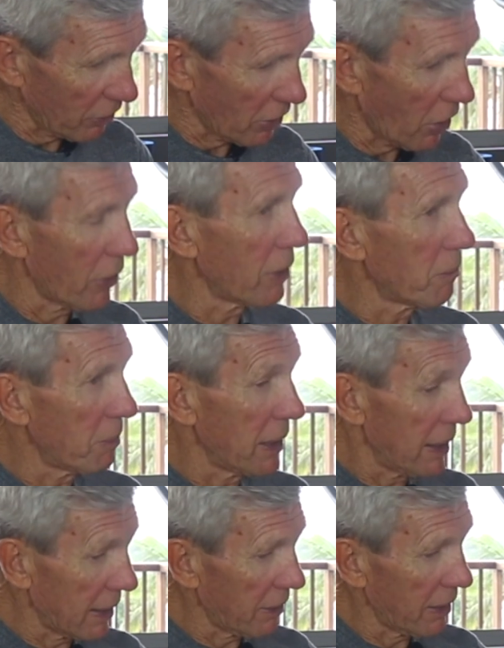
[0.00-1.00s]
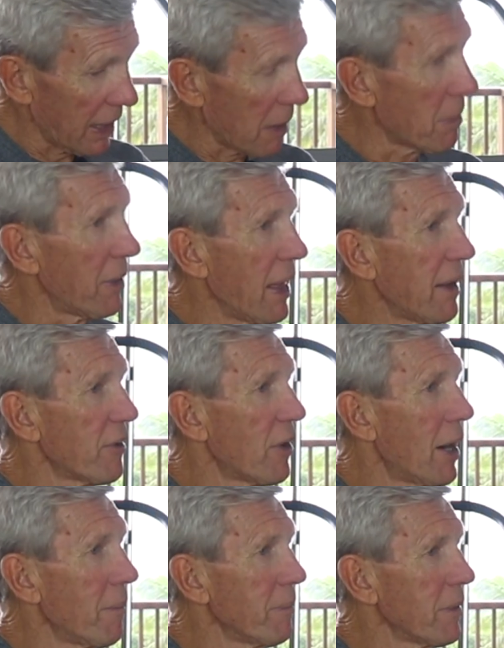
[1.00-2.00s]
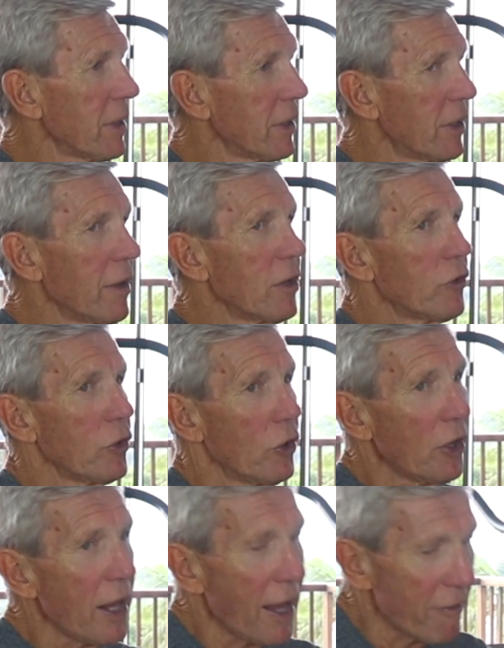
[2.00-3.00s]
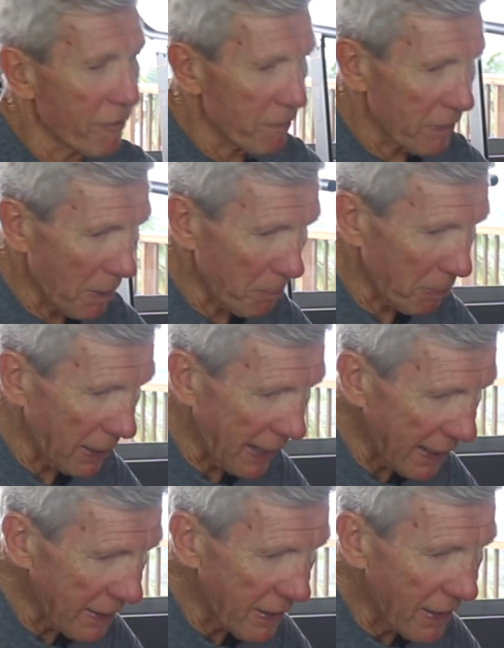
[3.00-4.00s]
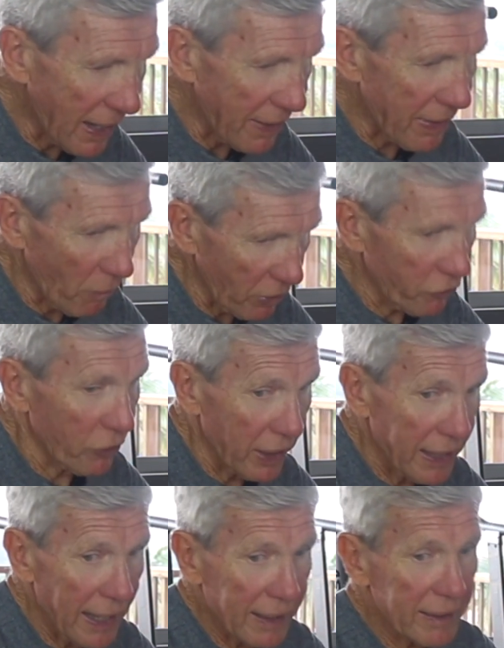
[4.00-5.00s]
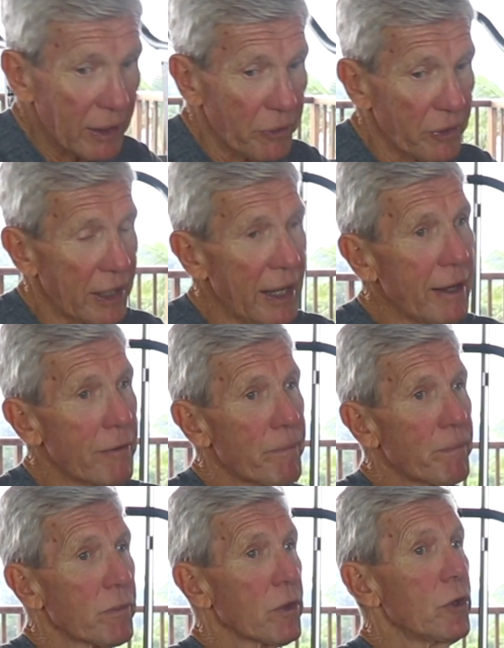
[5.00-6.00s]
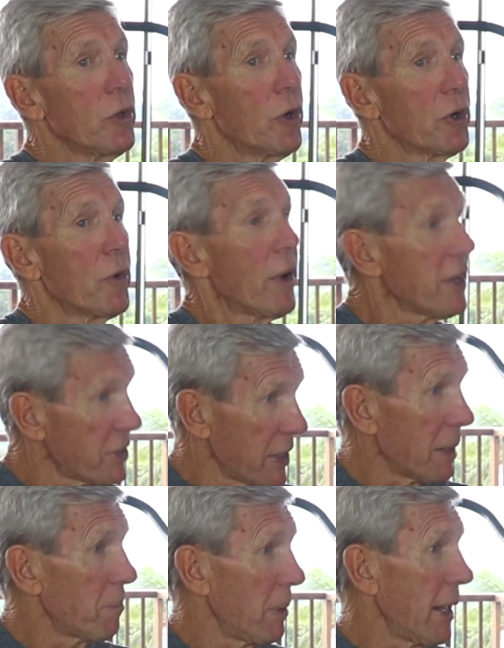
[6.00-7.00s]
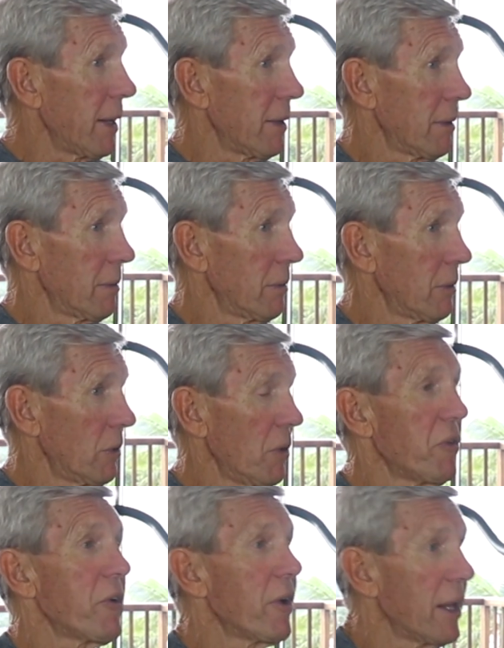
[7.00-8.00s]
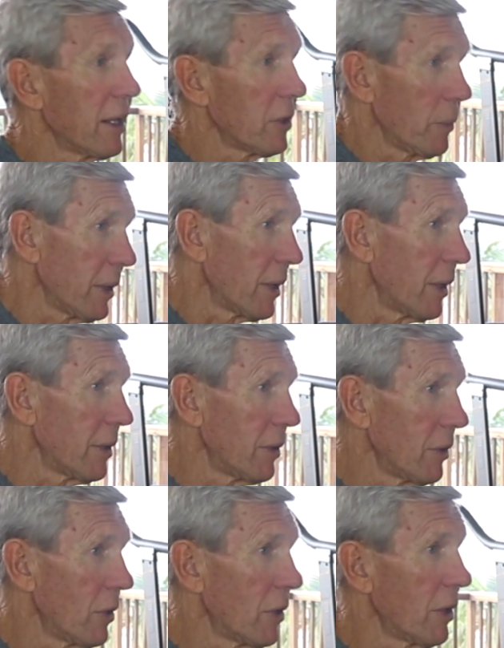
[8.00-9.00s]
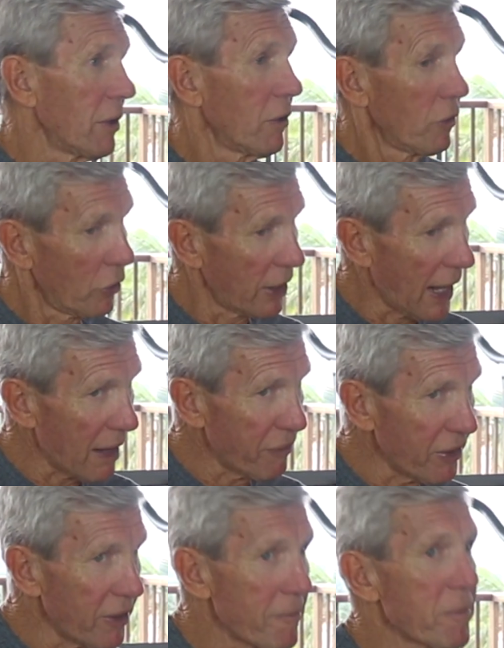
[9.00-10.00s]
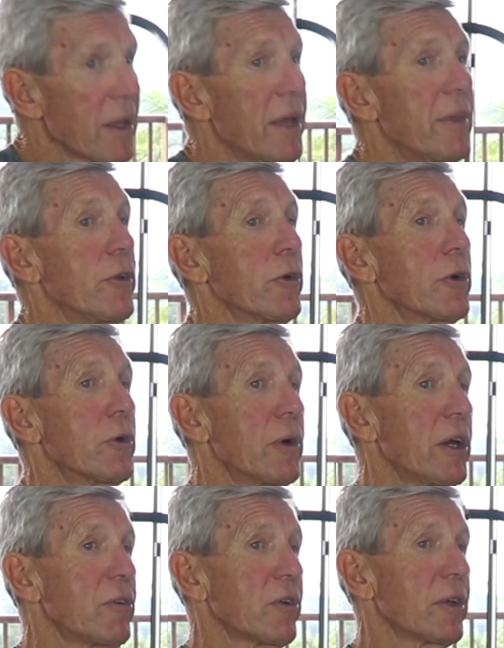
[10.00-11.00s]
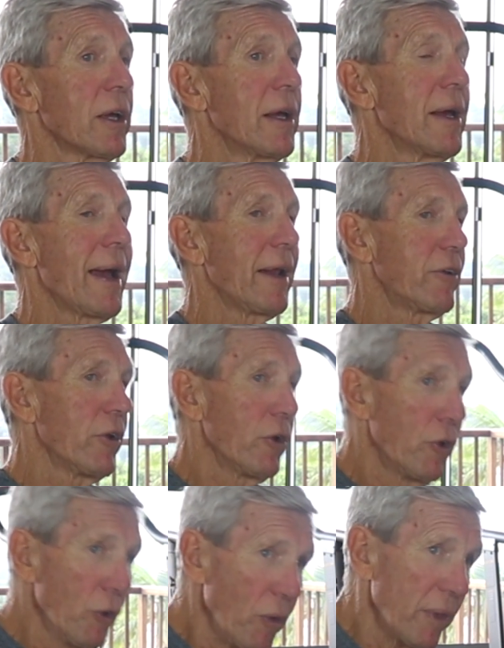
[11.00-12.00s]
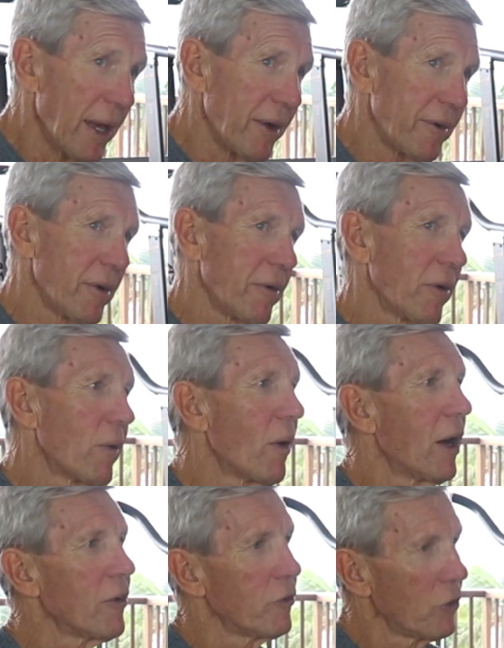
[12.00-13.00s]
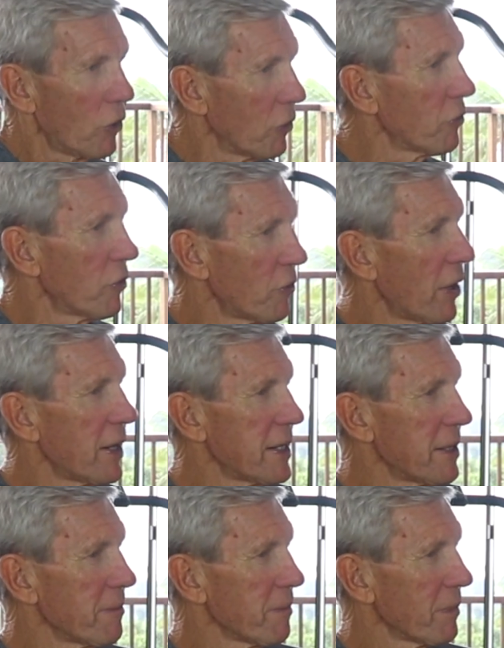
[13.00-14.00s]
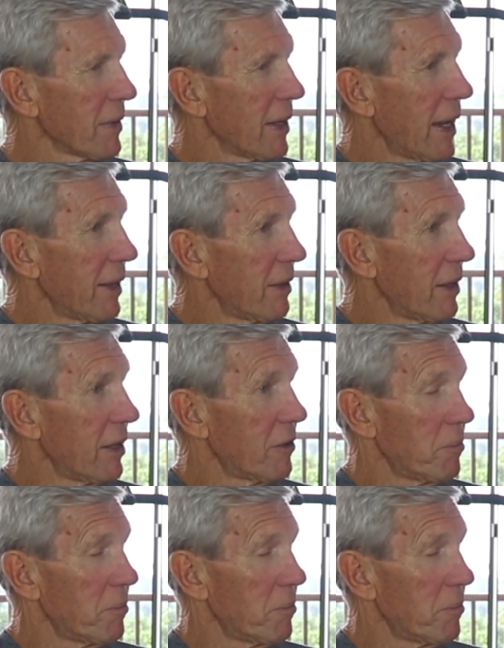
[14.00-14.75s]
go be there by that time. So you've got to have a plan, and then once you get out there on the day, you've got to race that plan. You can't throw it out the window. You've got to have it, and then you've got to race it. And to do that requires you concentrating. And